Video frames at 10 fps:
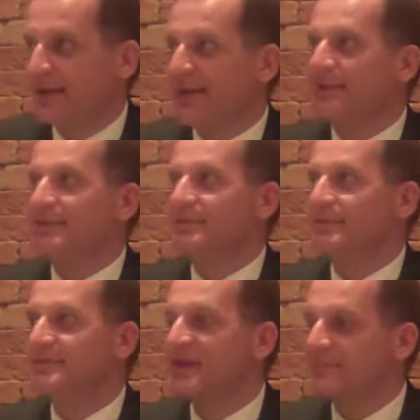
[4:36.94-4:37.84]
And
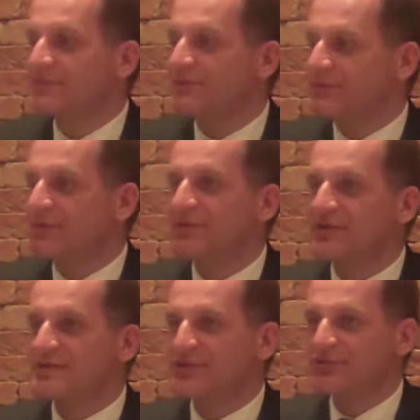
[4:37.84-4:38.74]
in terms of
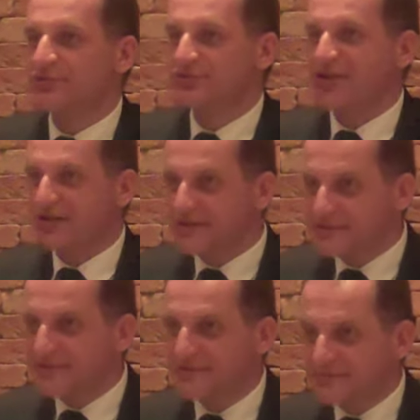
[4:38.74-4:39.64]
organization, Jacques
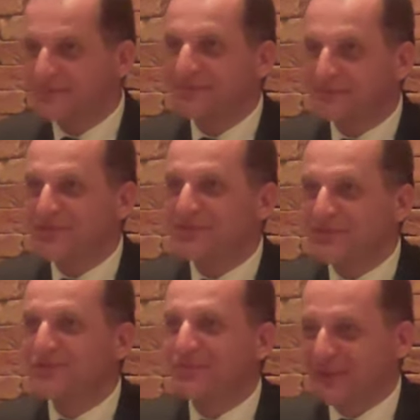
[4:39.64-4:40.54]
is not
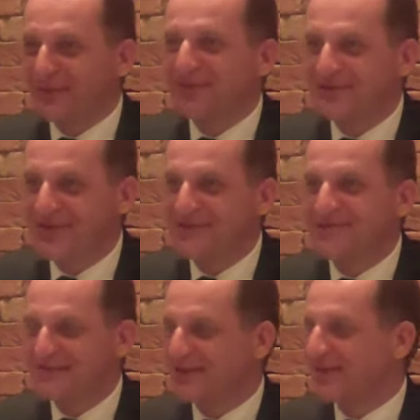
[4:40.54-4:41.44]
super
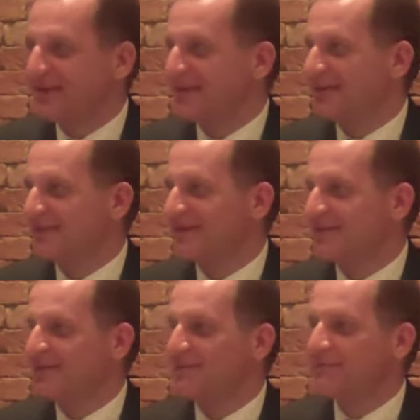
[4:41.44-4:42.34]
organized
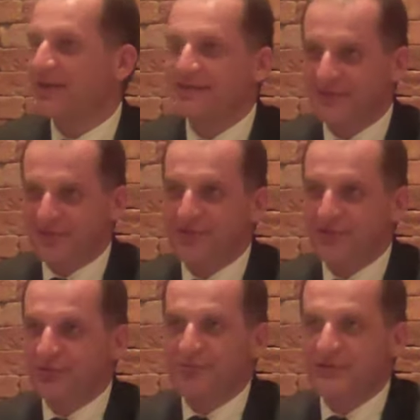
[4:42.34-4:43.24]
by
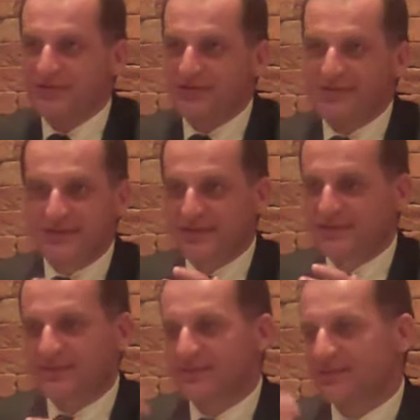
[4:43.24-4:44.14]
definition because
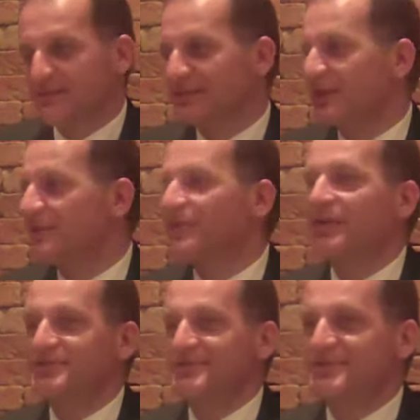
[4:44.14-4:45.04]
it's a kind of
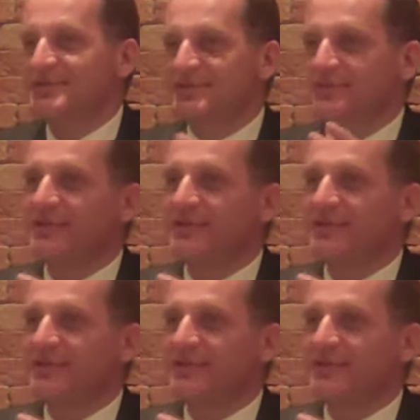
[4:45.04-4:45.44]
artist.